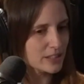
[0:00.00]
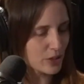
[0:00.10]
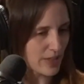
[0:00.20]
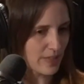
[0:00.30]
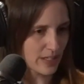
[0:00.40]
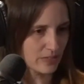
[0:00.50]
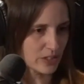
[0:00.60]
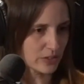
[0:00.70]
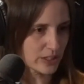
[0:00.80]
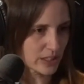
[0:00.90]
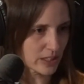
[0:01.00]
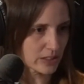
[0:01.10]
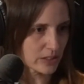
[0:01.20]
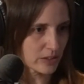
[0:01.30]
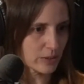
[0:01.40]
trend that I've noticed
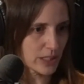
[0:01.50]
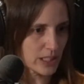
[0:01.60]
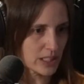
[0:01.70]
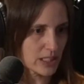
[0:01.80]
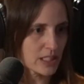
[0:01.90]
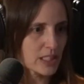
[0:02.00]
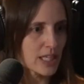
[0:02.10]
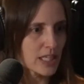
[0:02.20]
also is